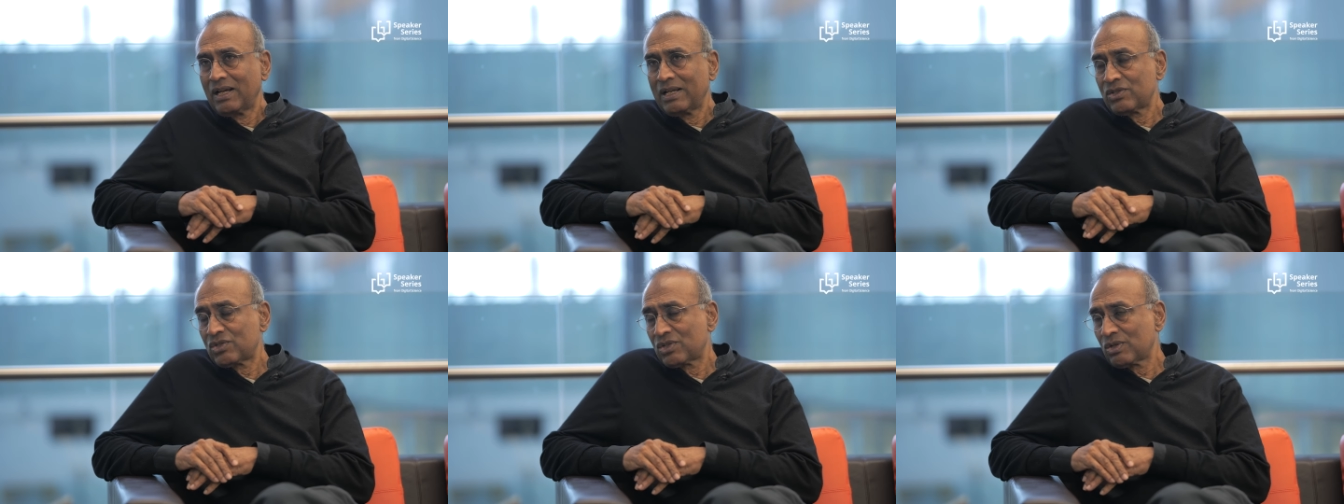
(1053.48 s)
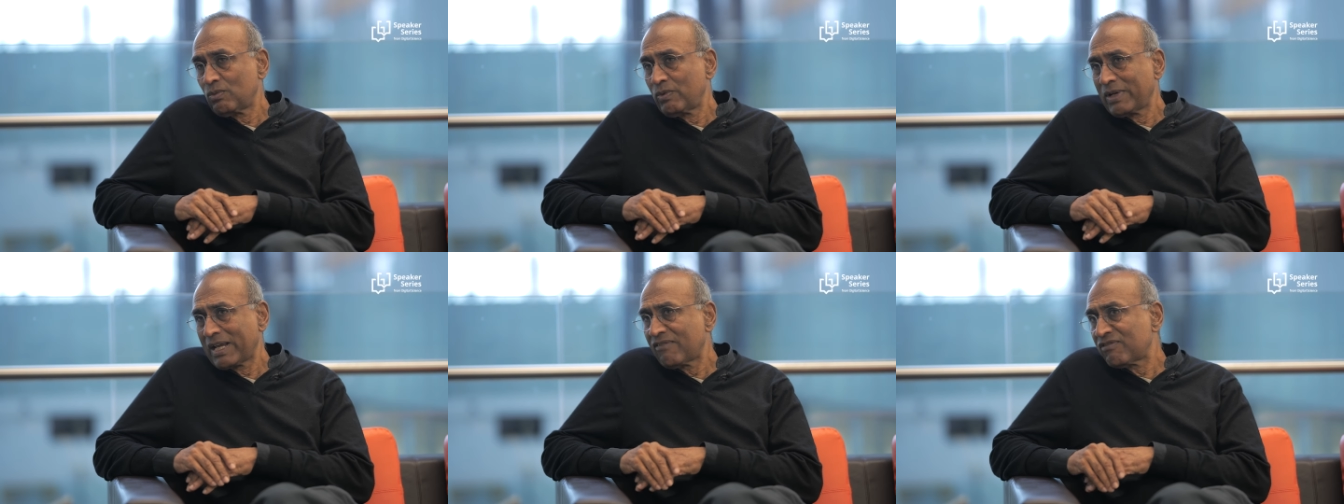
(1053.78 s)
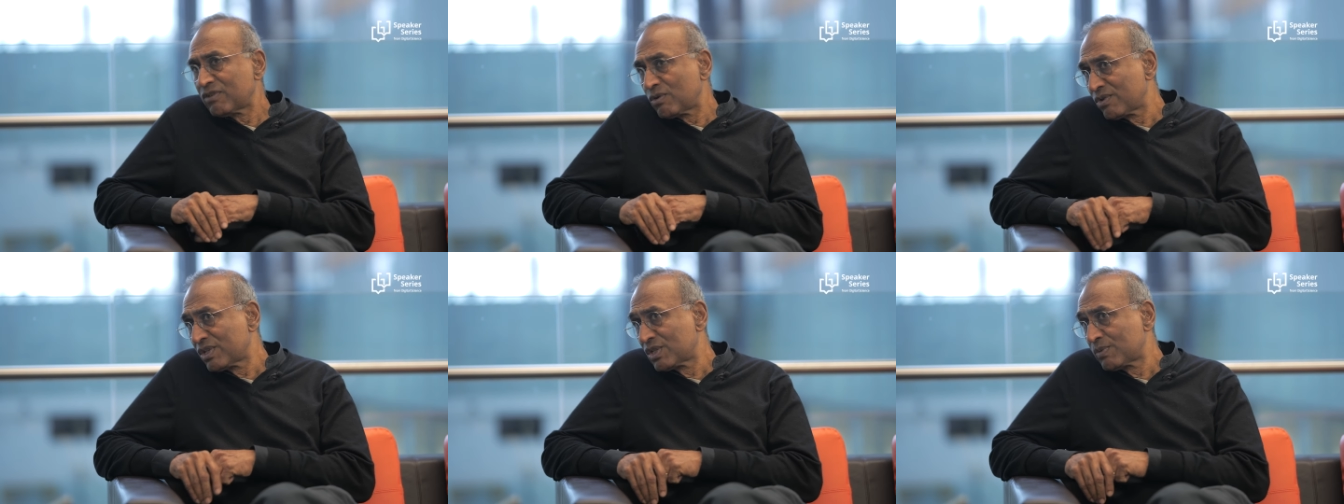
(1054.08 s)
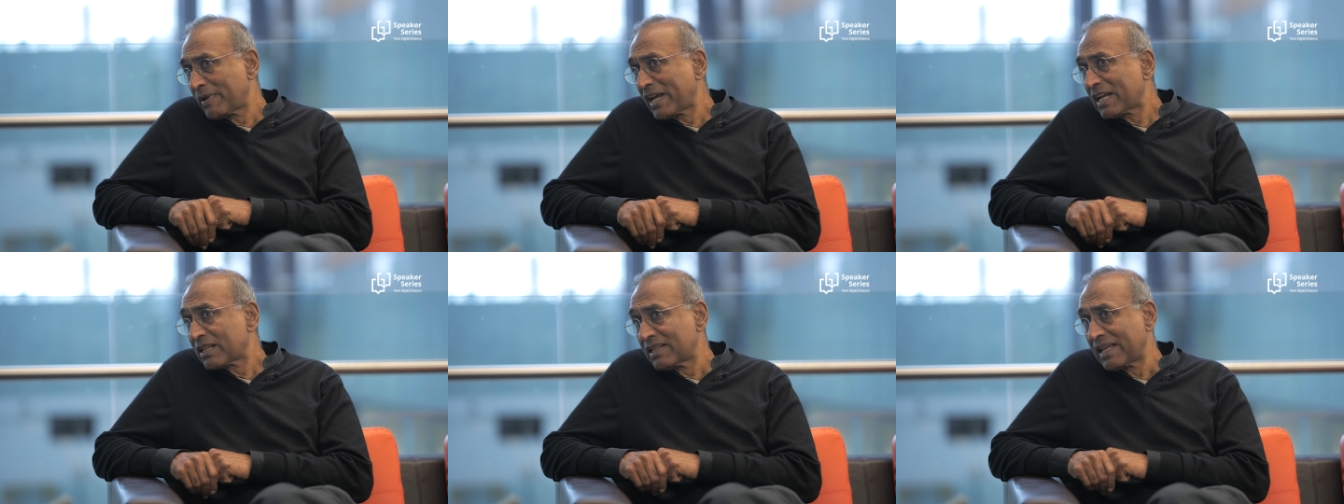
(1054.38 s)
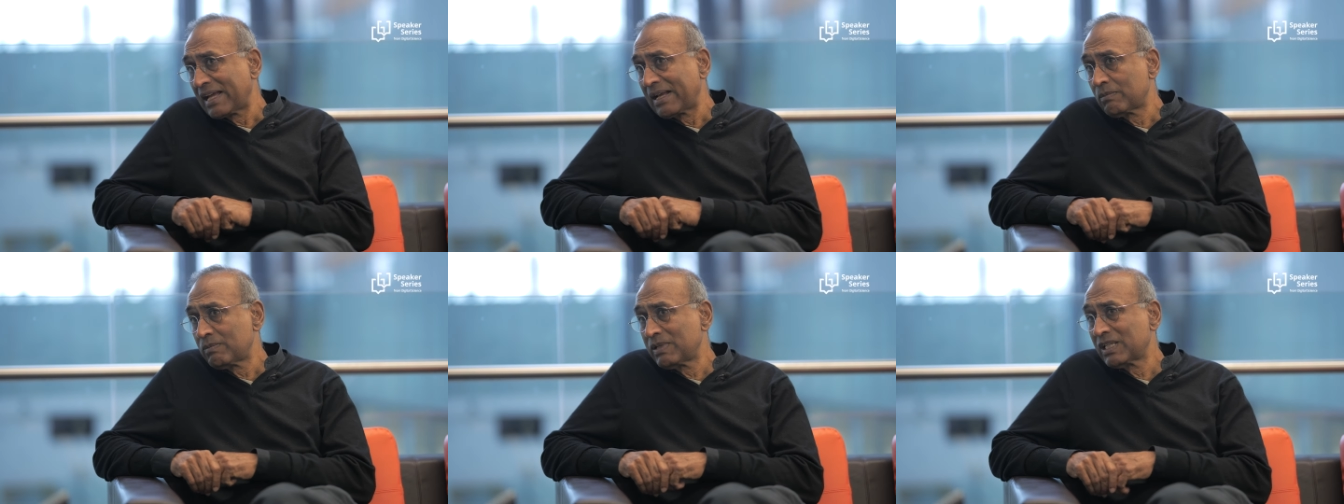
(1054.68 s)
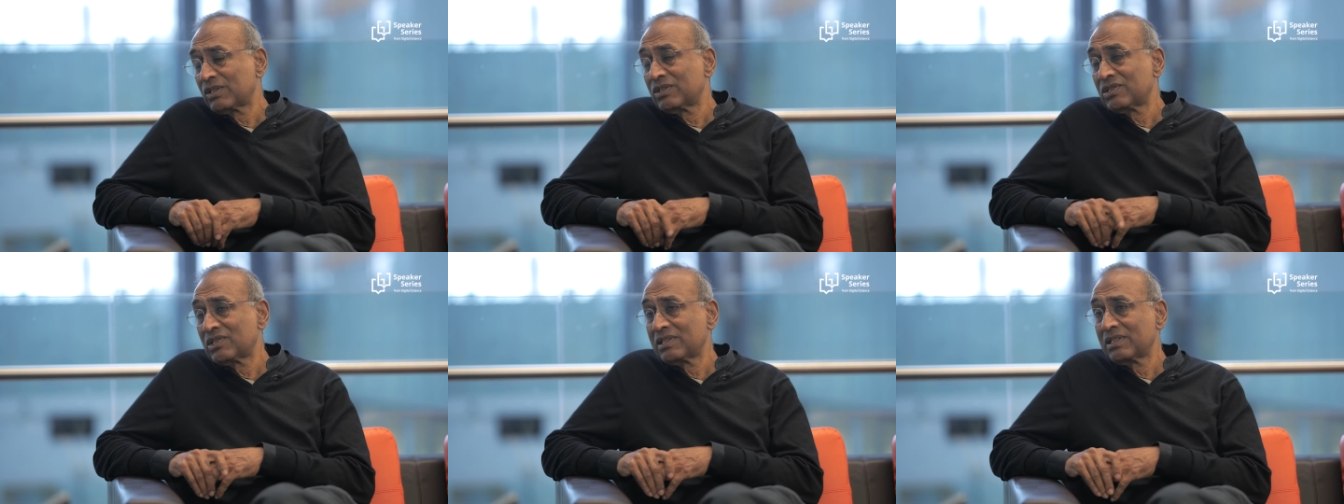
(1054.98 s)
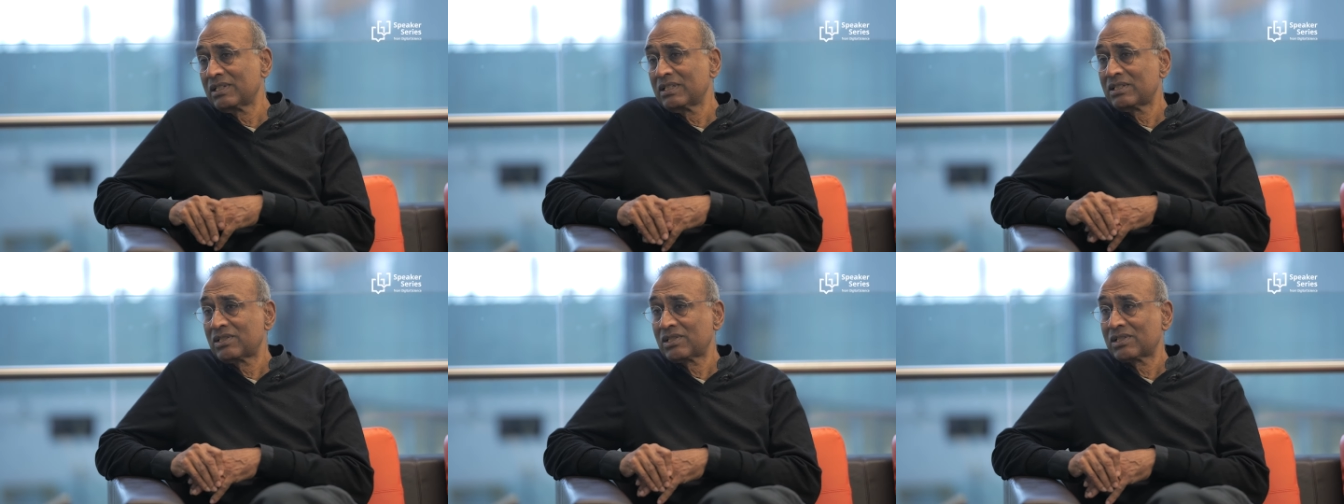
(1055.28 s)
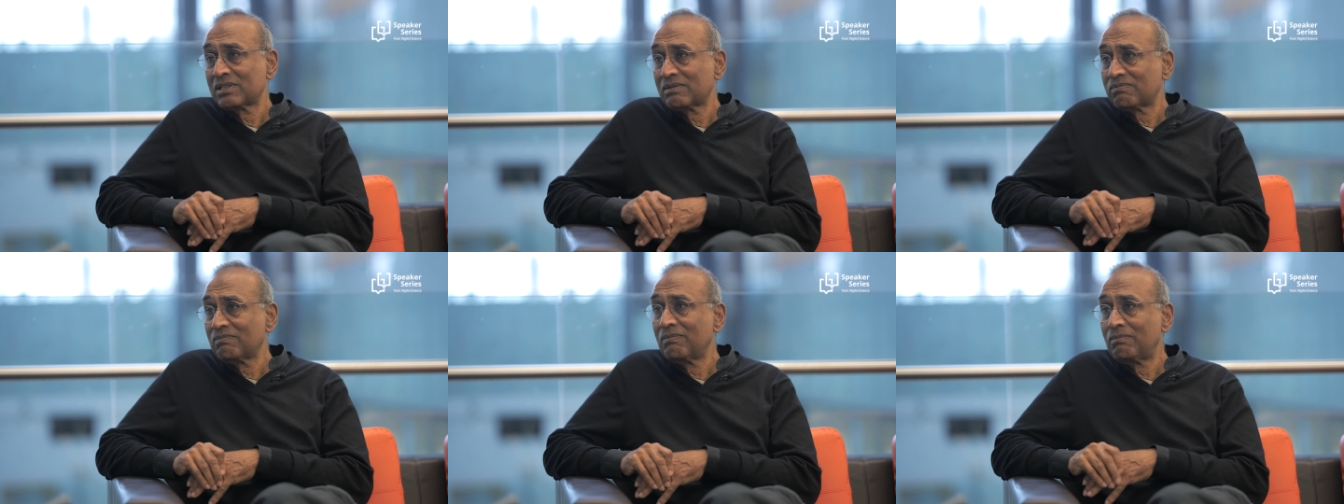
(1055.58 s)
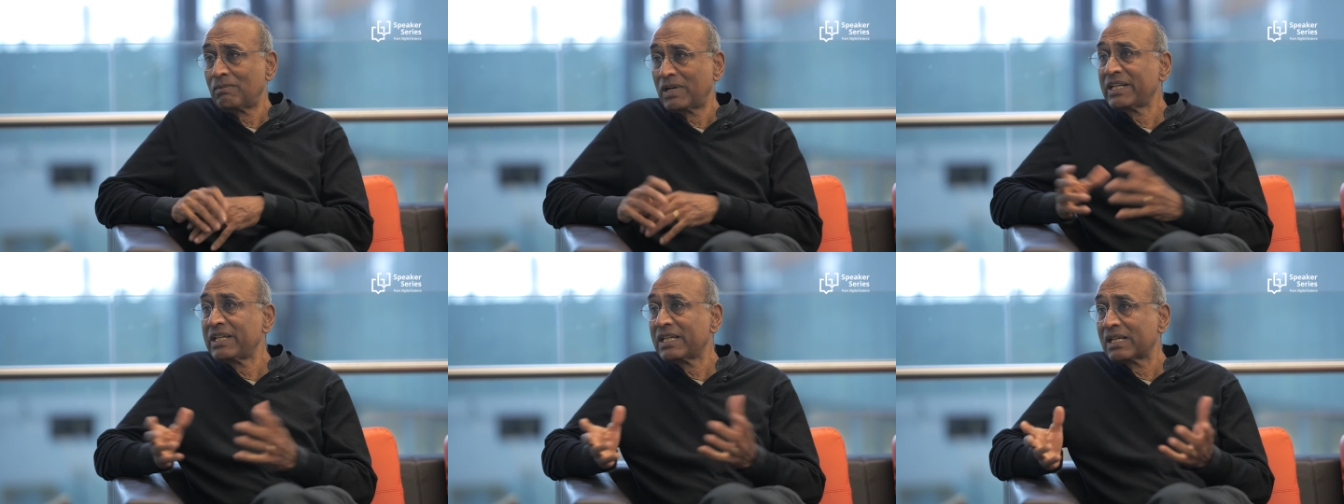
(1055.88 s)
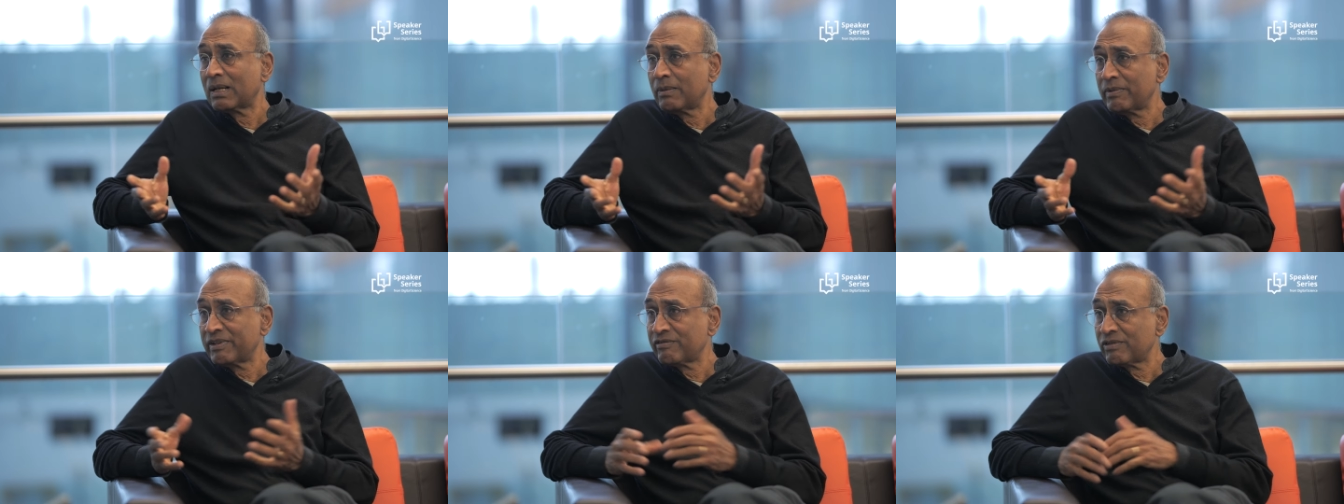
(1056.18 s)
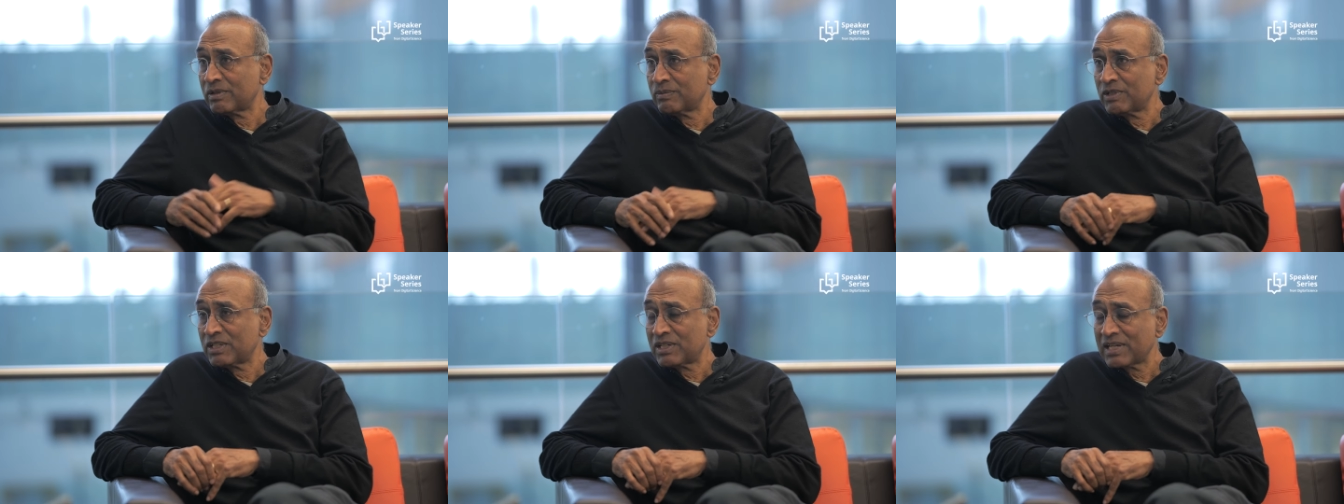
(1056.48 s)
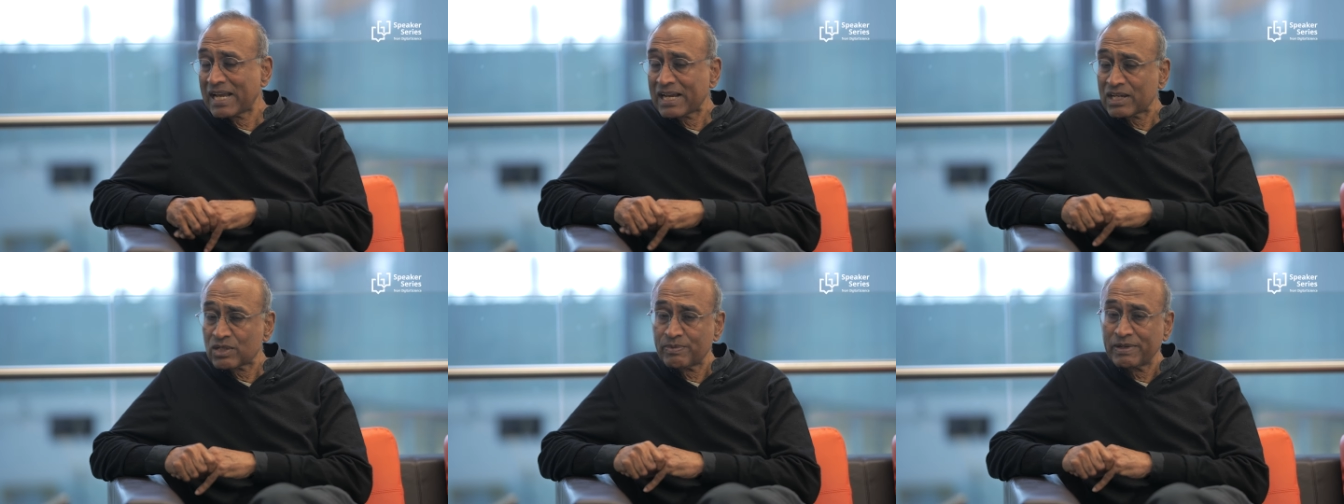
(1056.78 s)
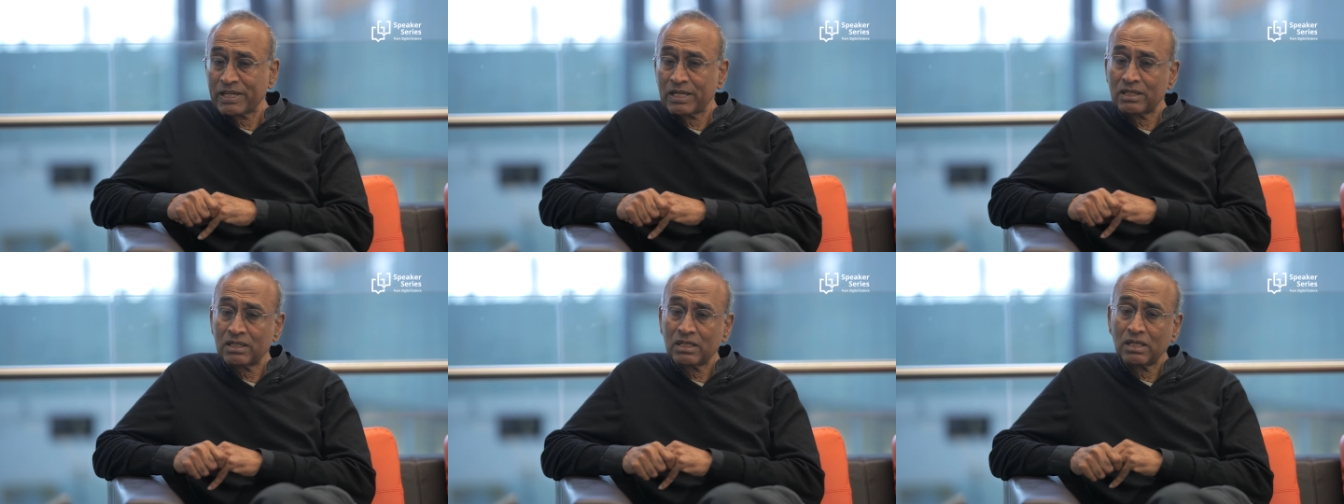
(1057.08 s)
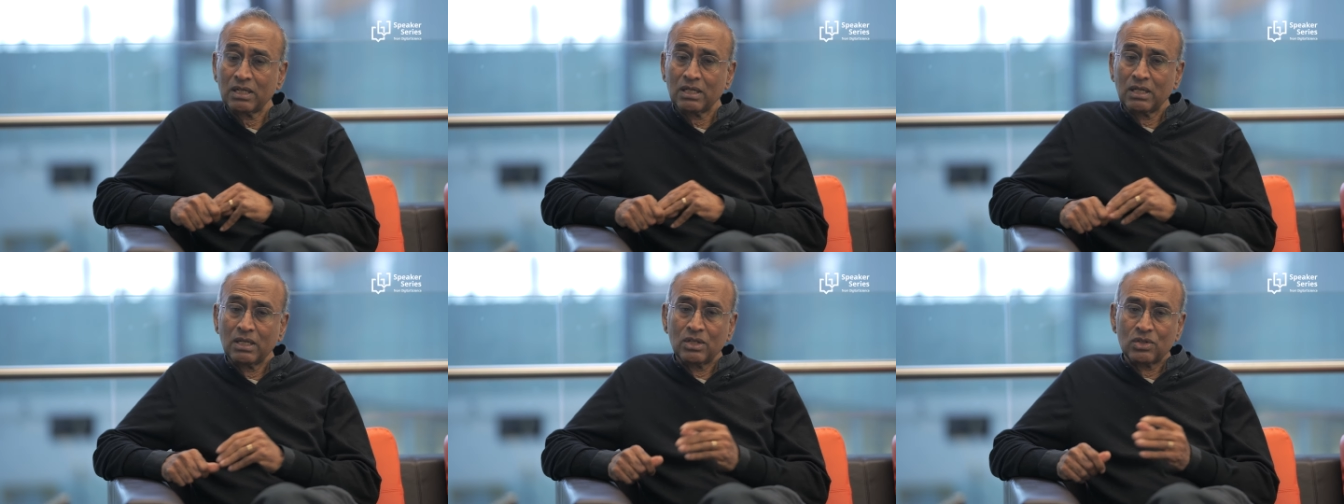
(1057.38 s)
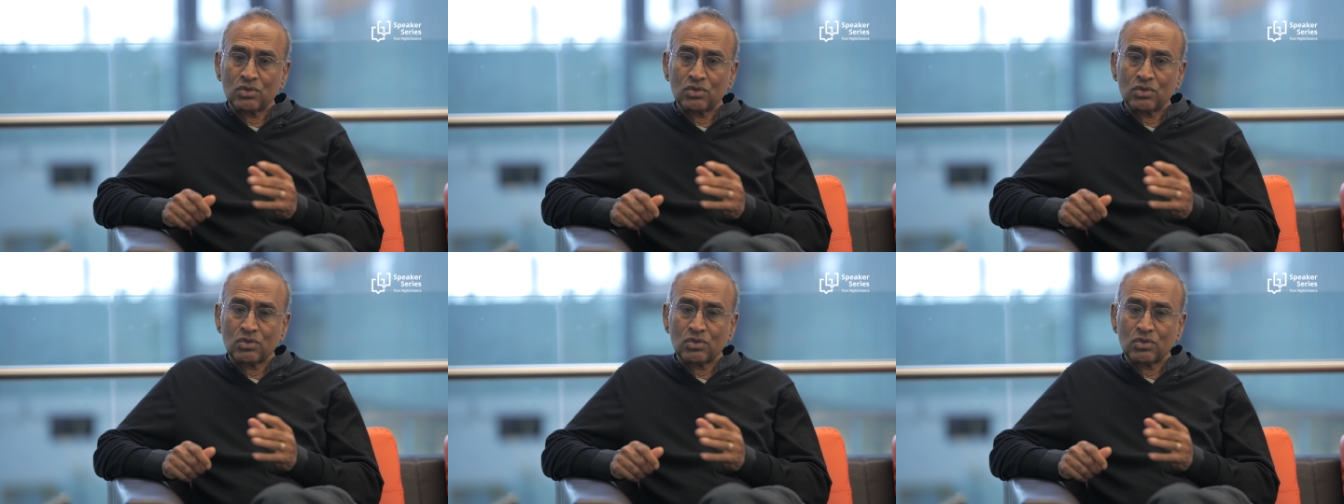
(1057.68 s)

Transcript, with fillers: And so we have to respect that because it is money coming from the taxpayer. Yeah.